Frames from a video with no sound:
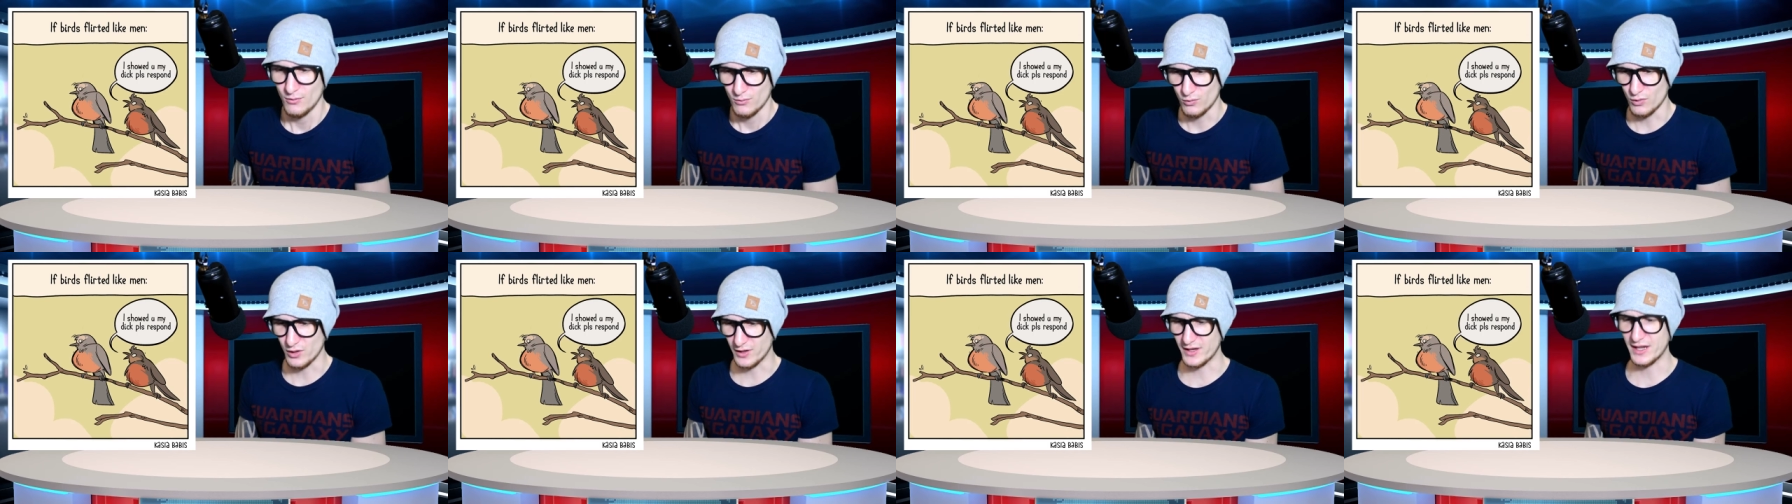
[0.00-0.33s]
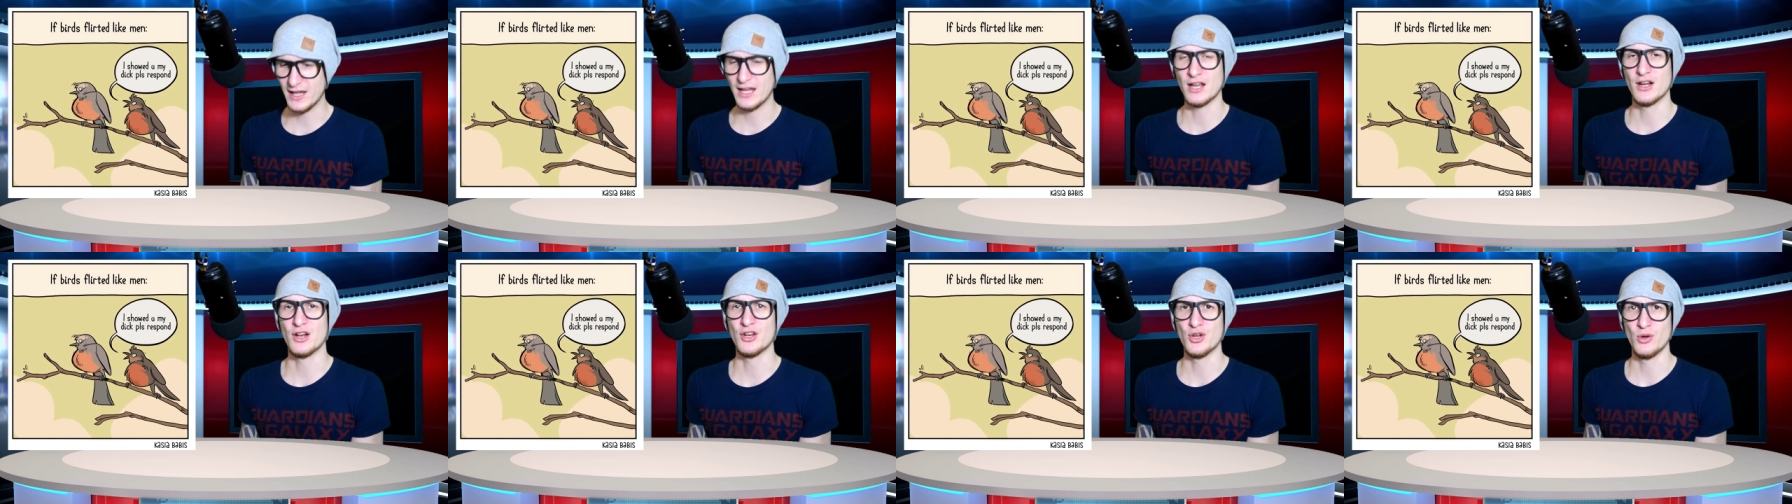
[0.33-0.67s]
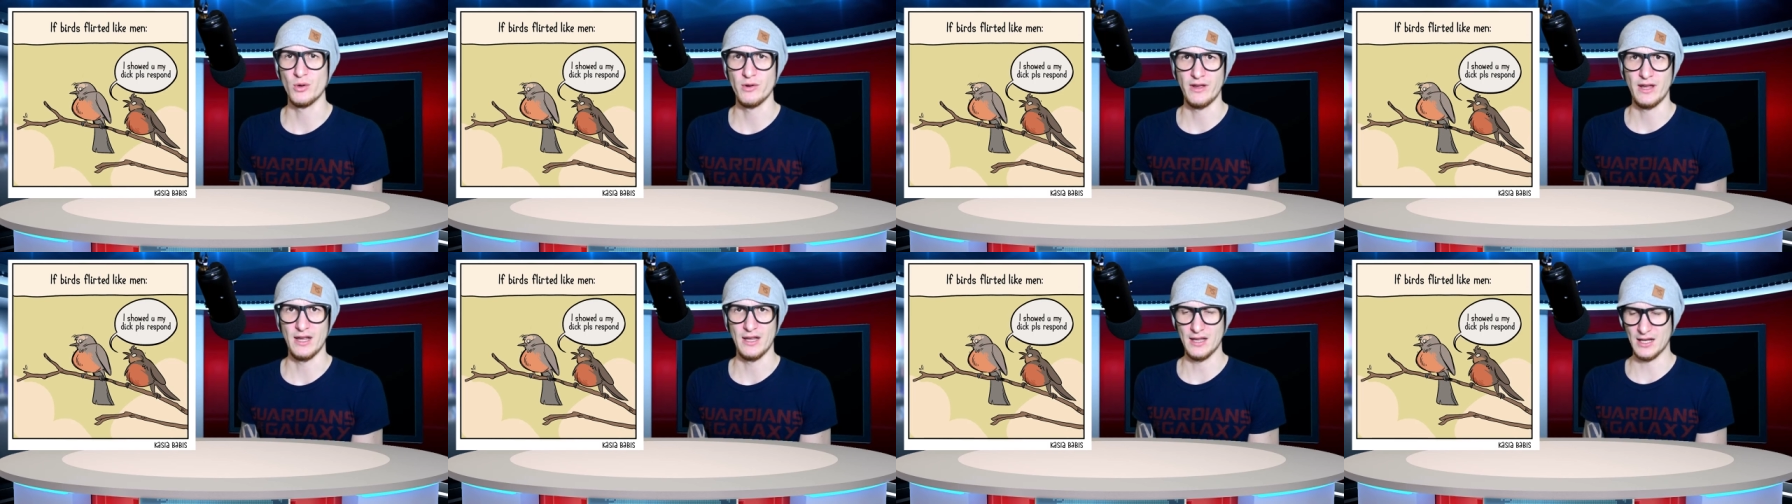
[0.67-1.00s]
What are they going to do
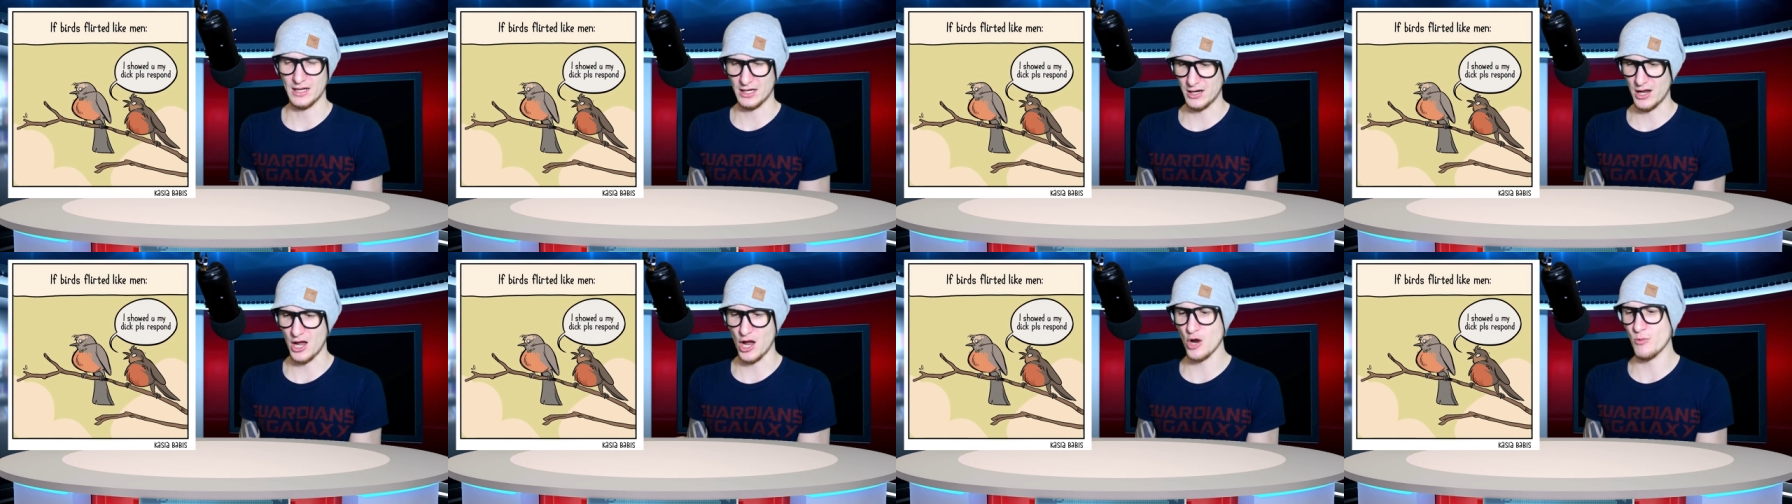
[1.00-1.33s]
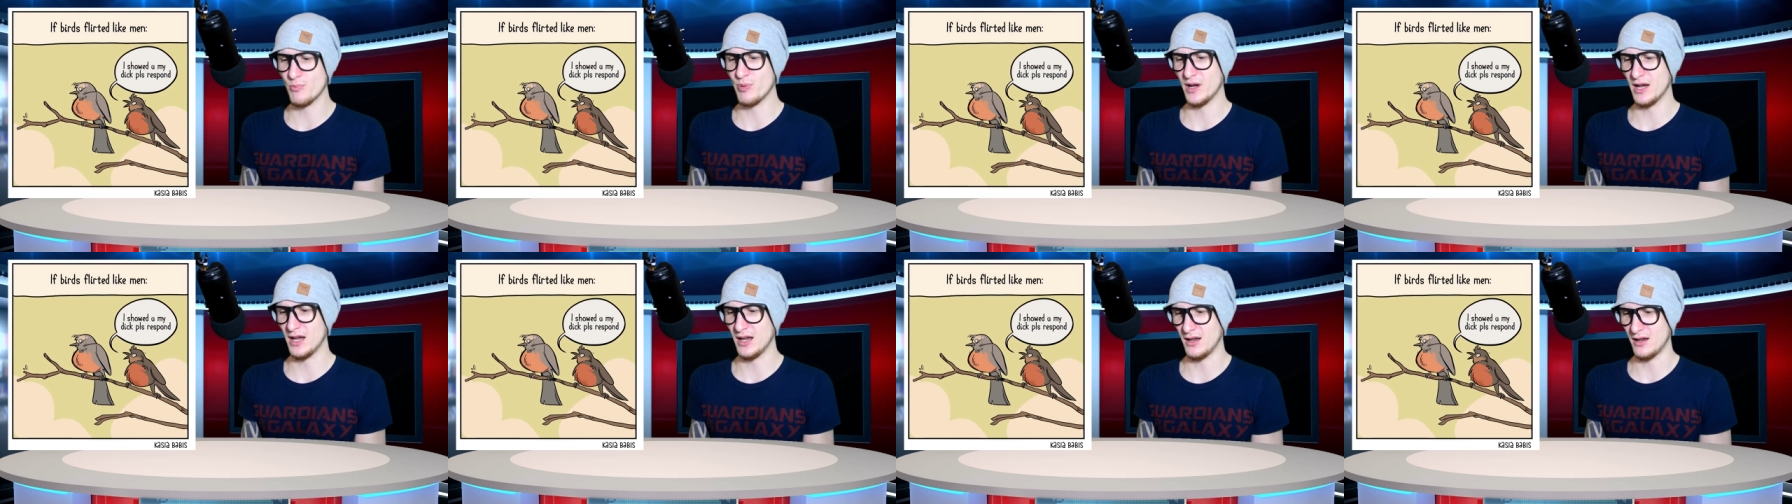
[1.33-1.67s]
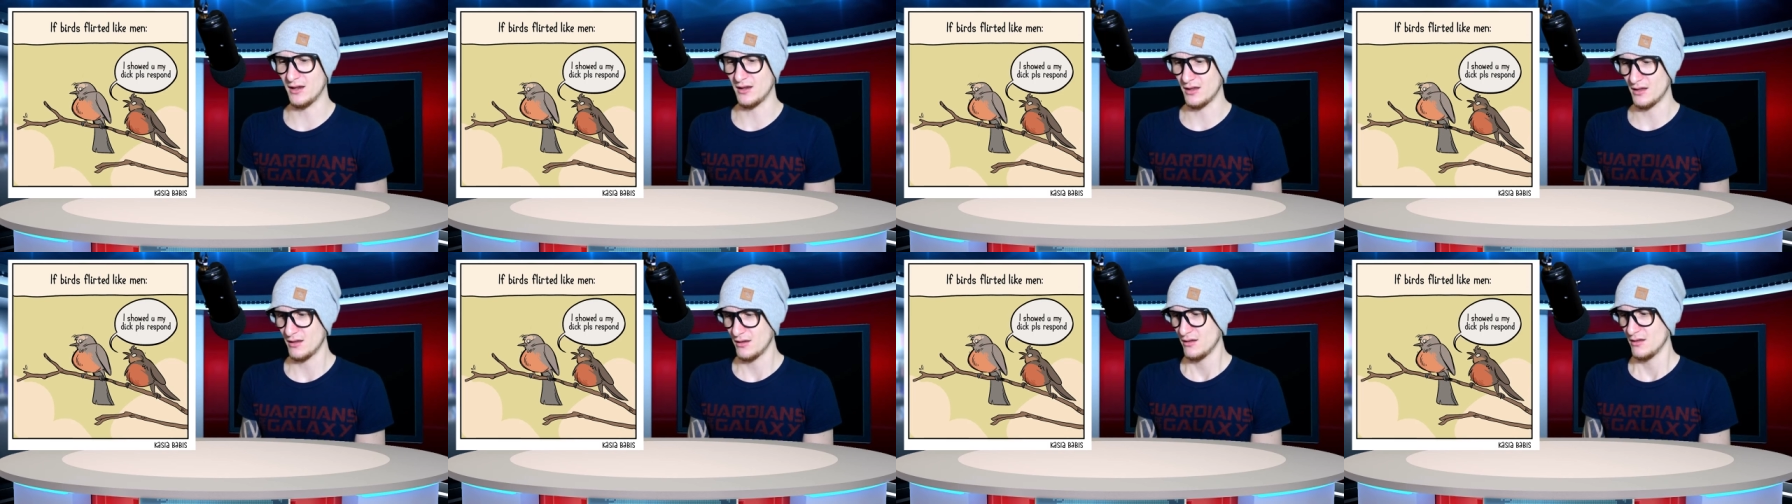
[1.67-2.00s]
with it? They're going to open
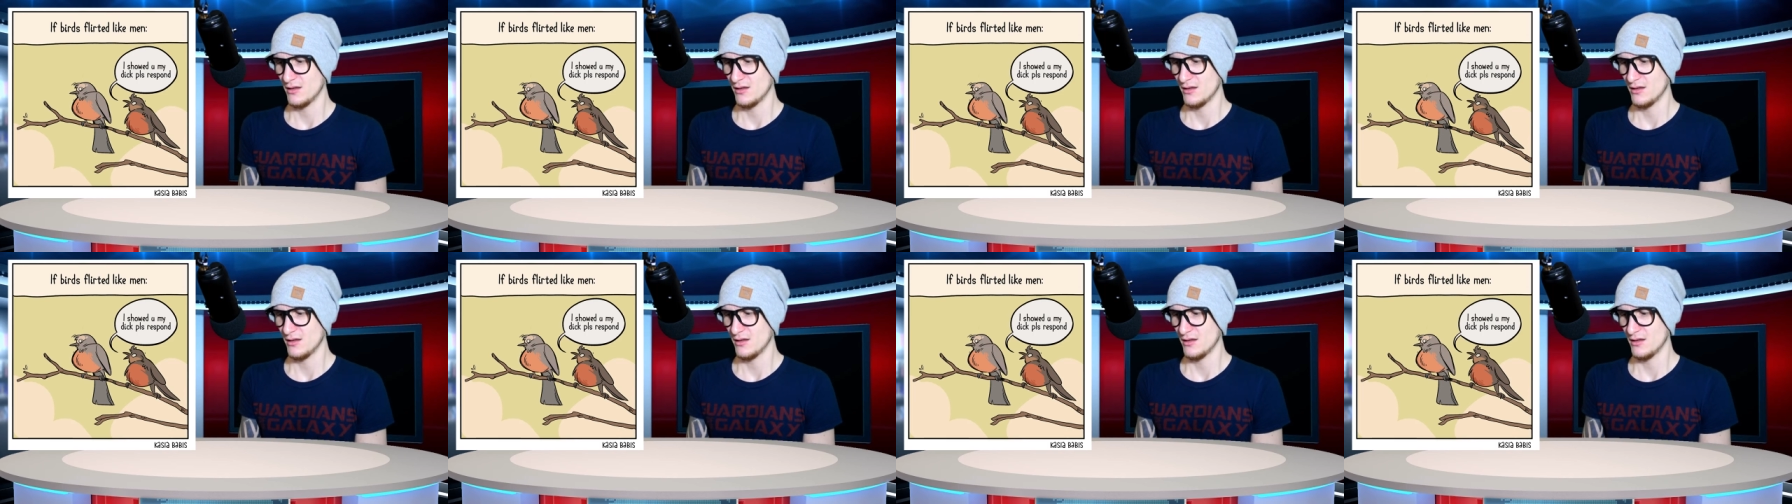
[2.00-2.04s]
it,